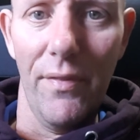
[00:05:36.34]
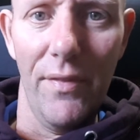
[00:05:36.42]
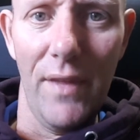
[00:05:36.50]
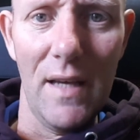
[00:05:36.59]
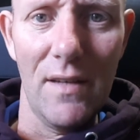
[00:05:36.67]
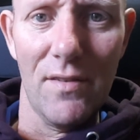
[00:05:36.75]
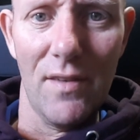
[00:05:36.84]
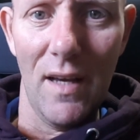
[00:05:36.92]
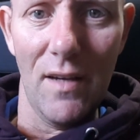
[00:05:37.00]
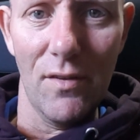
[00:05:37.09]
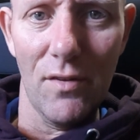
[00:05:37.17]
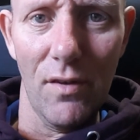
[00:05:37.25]
these
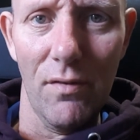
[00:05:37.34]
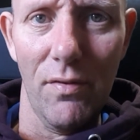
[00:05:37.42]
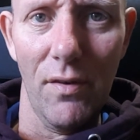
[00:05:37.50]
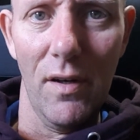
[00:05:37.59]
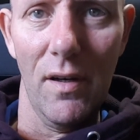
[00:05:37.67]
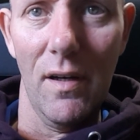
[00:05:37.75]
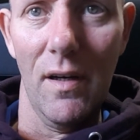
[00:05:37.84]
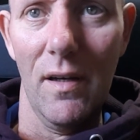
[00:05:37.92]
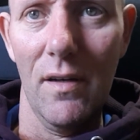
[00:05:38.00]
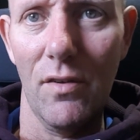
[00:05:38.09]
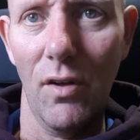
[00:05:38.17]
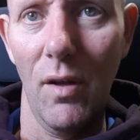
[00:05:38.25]
things of
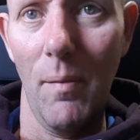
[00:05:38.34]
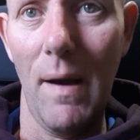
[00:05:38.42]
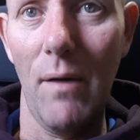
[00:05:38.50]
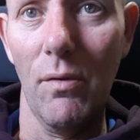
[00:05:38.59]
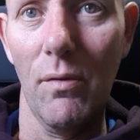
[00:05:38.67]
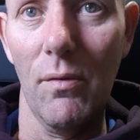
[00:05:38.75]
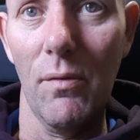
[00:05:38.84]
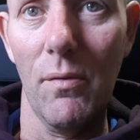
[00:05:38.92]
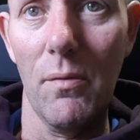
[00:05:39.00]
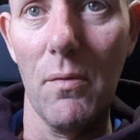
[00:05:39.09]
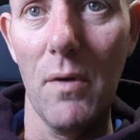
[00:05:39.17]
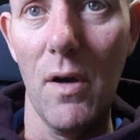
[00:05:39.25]
it's all about
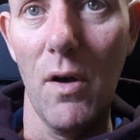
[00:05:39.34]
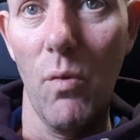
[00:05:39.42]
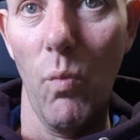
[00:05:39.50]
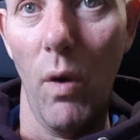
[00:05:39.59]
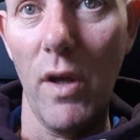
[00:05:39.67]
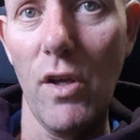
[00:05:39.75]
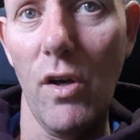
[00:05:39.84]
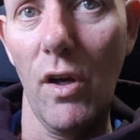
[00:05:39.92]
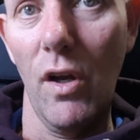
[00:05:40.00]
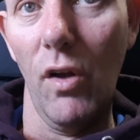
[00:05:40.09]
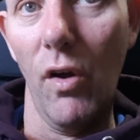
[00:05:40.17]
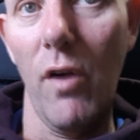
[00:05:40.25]
what you're going
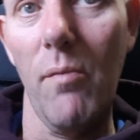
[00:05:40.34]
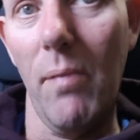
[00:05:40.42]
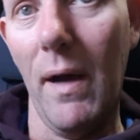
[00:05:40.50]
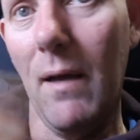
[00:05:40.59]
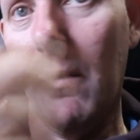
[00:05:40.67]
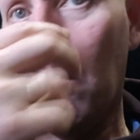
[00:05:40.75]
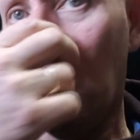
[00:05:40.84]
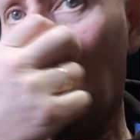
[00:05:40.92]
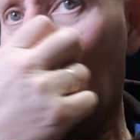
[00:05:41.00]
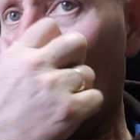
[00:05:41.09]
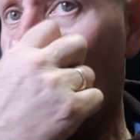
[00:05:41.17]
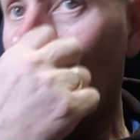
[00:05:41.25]
to learn by
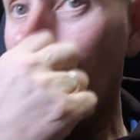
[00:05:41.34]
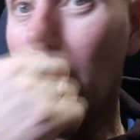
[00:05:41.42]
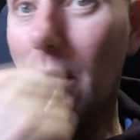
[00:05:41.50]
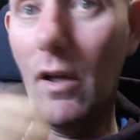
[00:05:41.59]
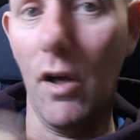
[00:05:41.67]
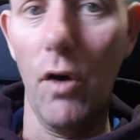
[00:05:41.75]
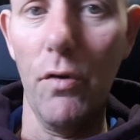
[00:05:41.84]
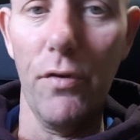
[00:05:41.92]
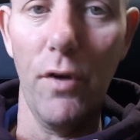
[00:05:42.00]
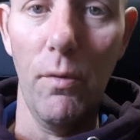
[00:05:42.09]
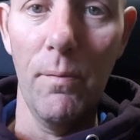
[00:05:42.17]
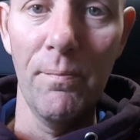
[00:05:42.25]
what you're going to go
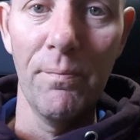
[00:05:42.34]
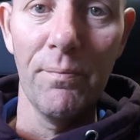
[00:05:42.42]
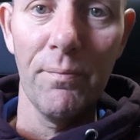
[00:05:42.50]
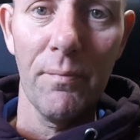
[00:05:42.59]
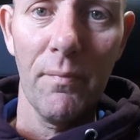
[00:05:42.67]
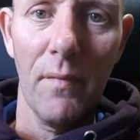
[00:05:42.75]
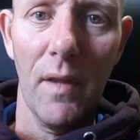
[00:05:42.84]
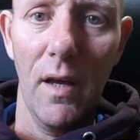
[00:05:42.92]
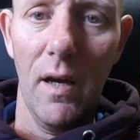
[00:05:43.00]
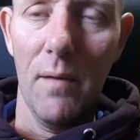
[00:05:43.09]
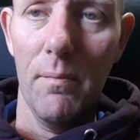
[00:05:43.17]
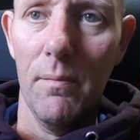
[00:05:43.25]
through.
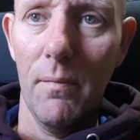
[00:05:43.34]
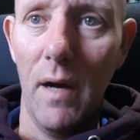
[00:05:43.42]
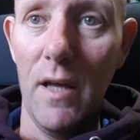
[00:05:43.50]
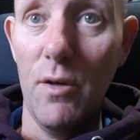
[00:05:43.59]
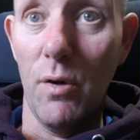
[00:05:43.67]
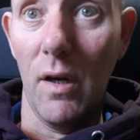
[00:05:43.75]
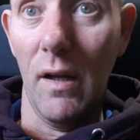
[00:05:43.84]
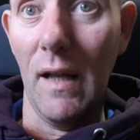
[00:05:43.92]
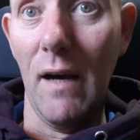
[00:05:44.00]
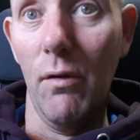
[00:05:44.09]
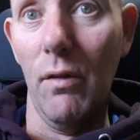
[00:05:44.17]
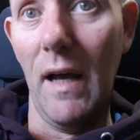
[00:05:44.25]
Are you going to
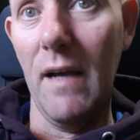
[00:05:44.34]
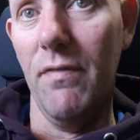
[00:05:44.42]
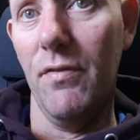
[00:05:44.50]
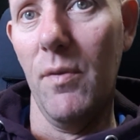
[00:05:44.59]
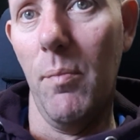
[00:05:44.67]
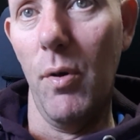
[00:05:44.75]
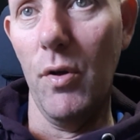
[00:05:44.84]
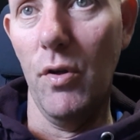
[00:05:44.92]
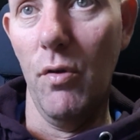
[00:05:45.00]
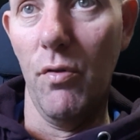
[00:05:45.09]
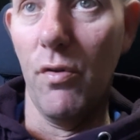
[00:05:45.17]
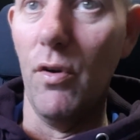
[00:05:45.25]
allow life to put
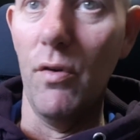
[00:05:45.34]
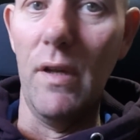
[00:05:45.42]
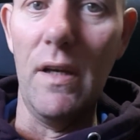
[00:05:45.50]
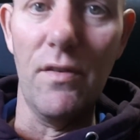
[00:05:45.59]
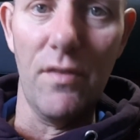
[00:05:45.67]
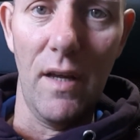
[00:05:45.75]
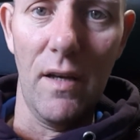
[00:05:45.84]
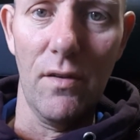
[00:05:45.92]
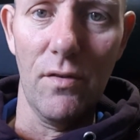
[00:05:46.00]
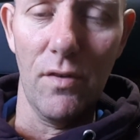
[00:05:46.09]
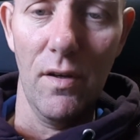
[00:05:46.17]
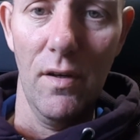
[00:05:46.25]
you through these
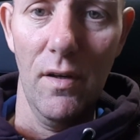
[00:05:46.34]
things